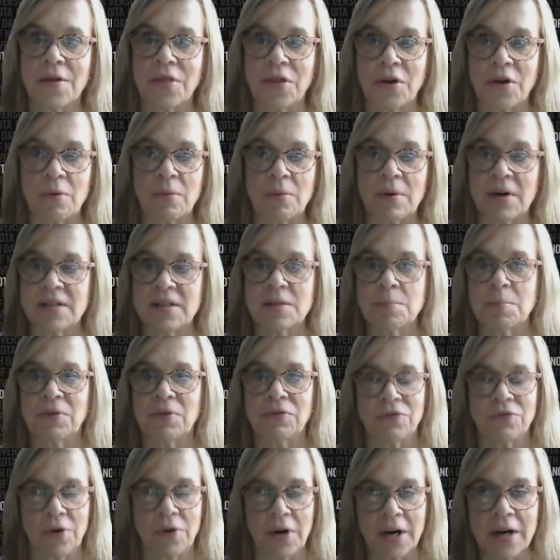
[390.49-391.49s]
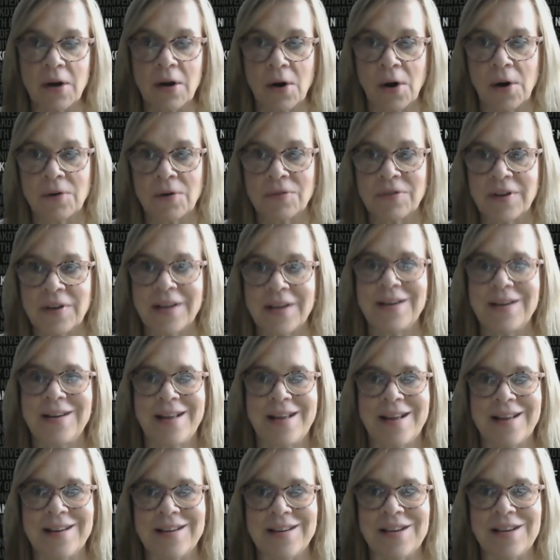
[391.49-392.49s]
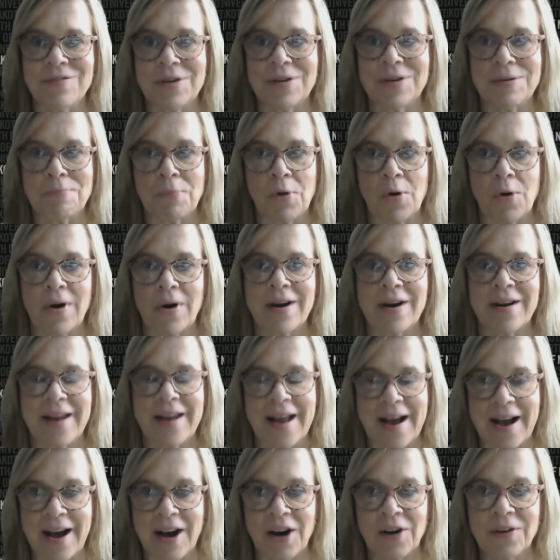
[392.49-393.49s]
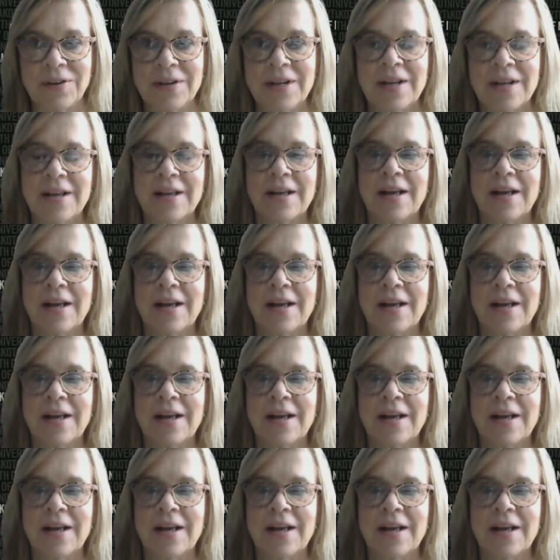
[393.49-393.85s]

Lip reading: There was before COVID, and even more now.